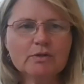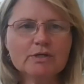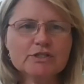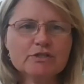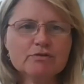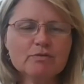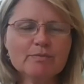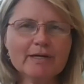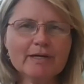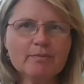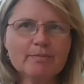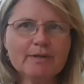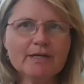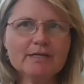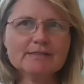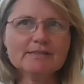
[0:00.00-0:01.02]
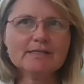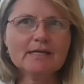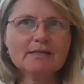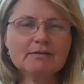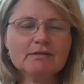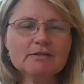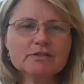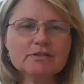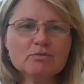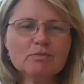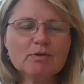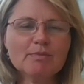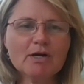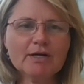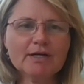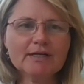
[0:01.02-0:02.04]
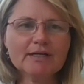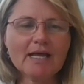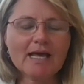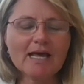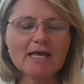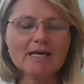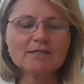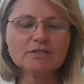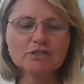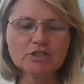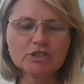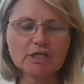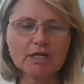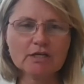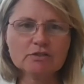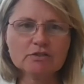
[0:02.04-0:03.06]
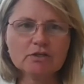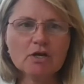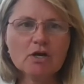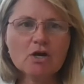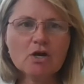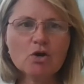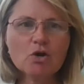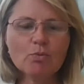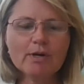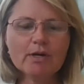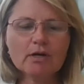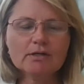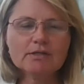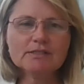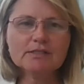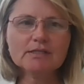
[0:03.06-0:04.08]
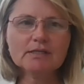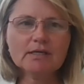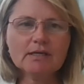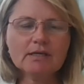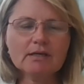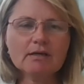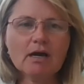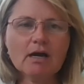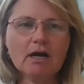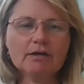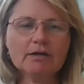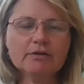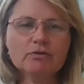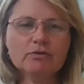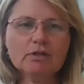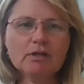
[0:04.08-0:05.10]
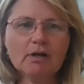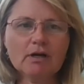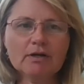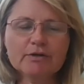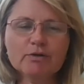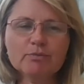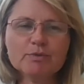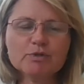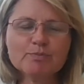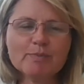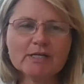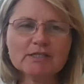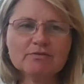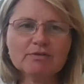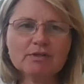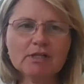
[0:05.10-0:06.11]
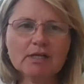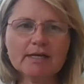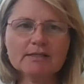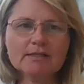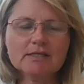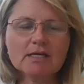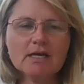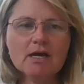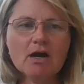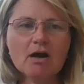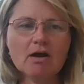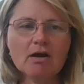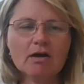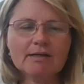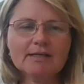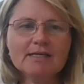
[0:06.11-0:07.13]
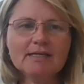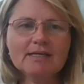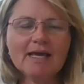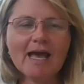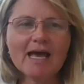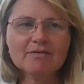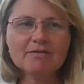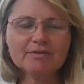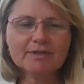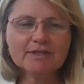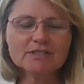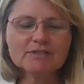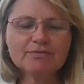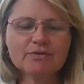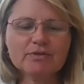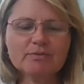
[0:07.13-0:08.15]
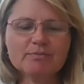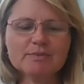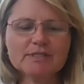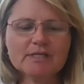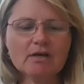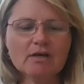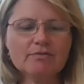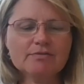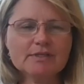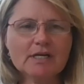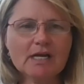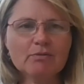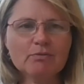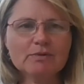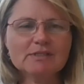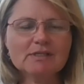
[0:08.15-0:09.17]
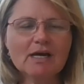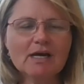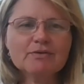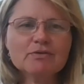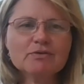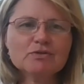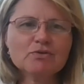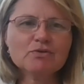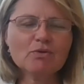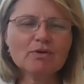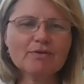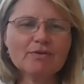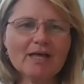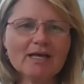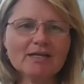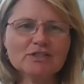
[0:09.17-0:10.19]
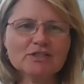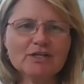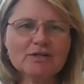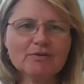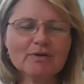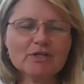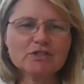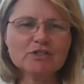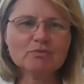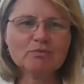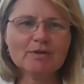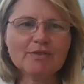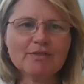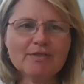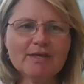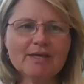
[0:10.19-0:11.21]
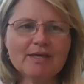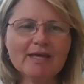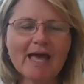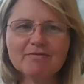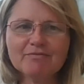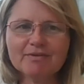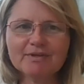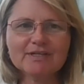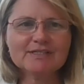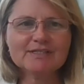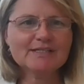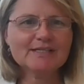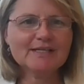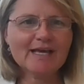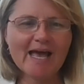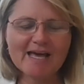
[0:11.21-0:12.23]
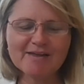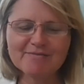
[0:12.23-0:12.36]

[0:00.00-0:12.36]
question, Rebecca, because that consumer market has changed. We are seeing our new prospective clients are key advocates for themselves. And I would underscore that generation with the advocacy